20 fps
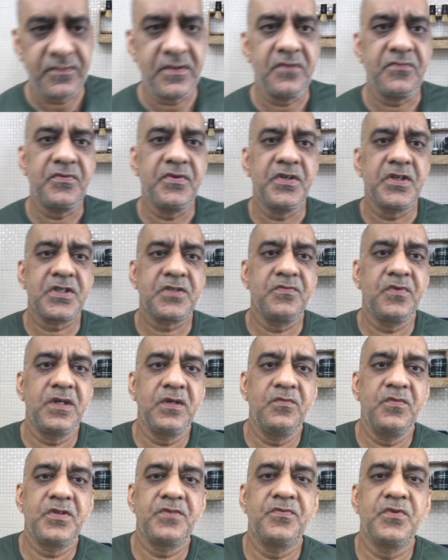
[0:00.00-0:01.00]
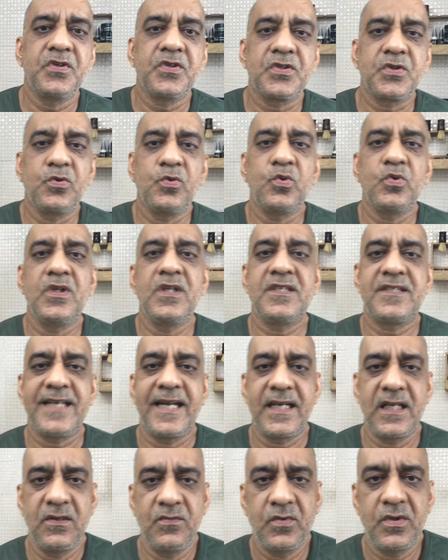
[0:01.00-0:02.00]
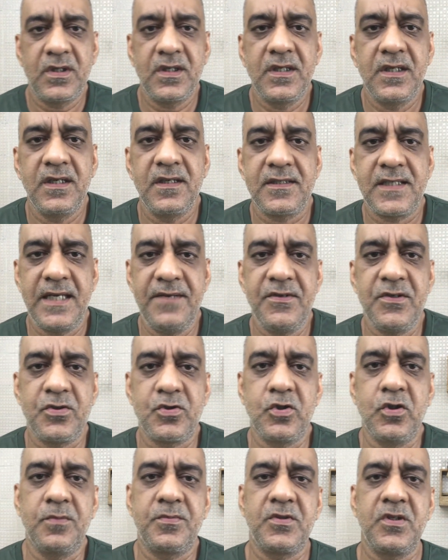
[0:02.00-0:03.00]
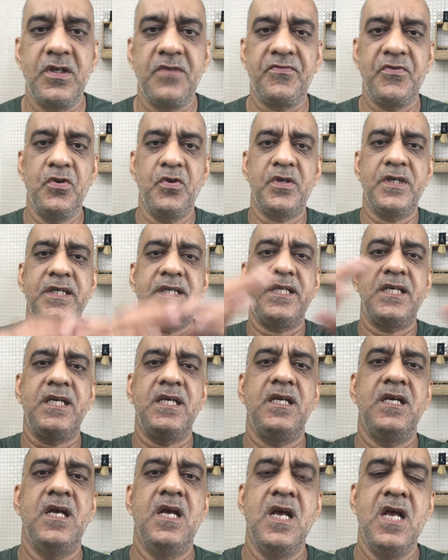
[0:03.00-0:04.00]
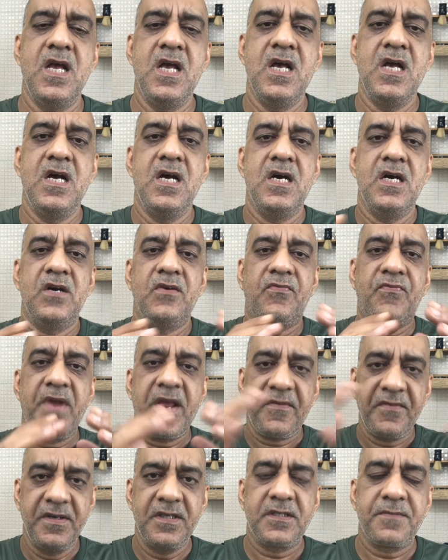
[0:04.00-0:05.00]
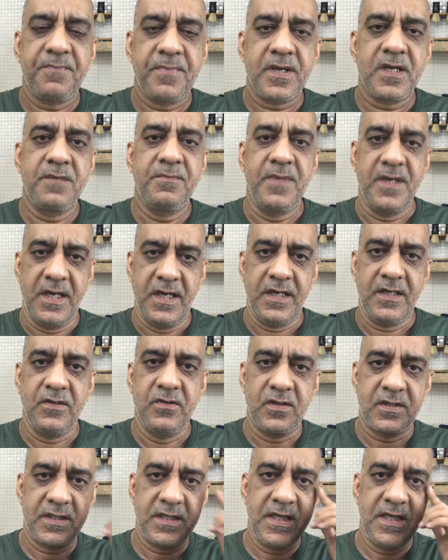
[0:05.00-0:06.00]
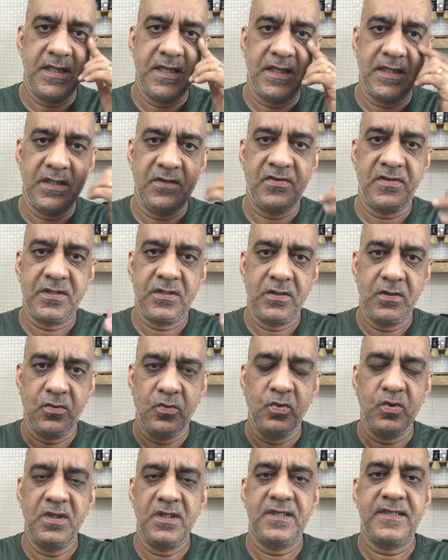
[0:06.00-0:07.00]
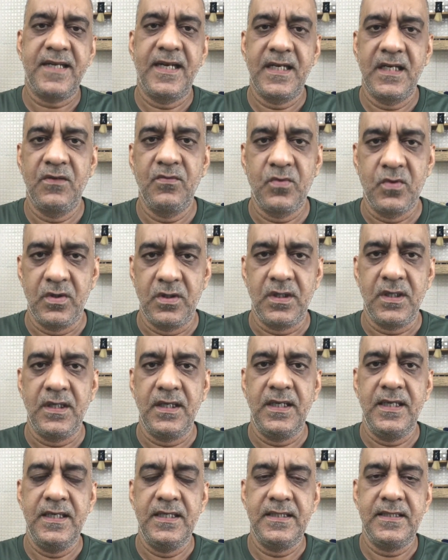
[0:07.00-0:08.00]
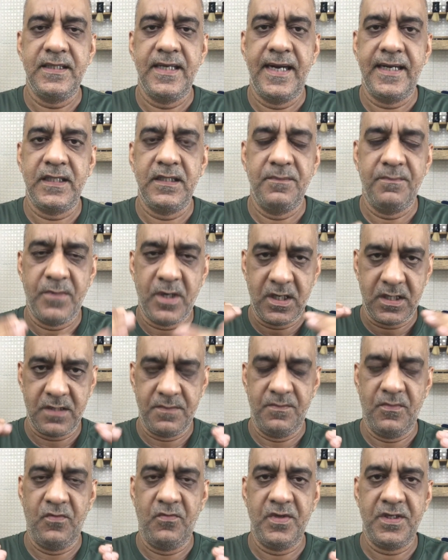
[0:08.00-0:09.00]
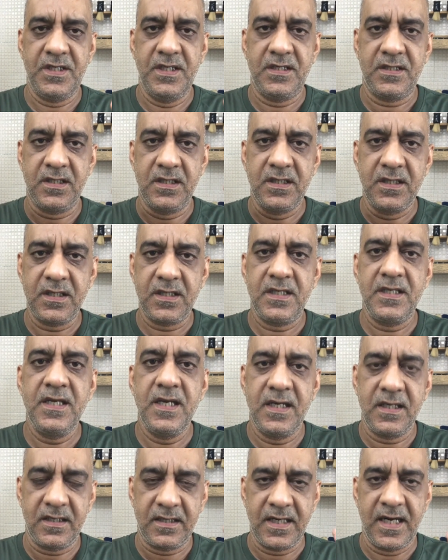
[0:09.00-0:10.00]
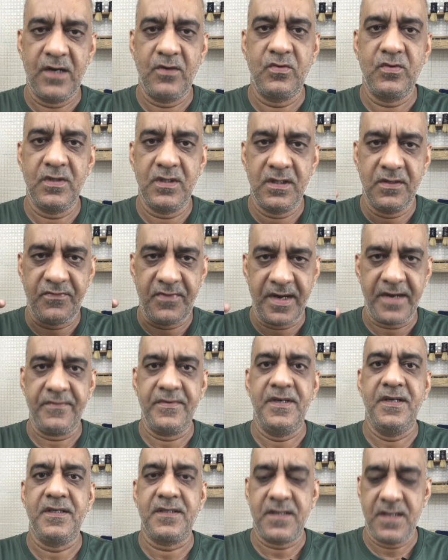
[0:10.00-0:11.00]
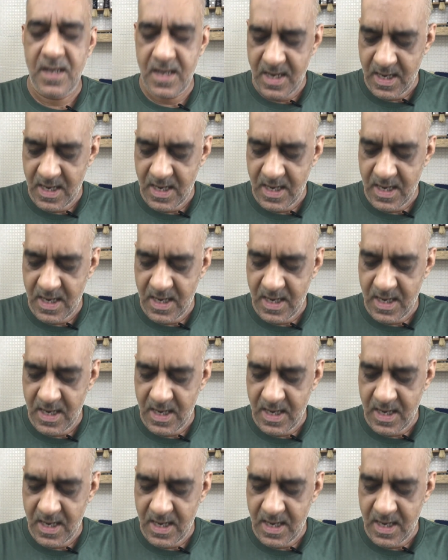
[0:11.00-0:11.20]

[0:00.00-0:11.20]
the first one, which was Oudh Sandalwood shaving soap. So if you look at the fragrance pyramid, you'll see that the Oudh Sandalwood is at the bottom, which is earthy and ground fragrance.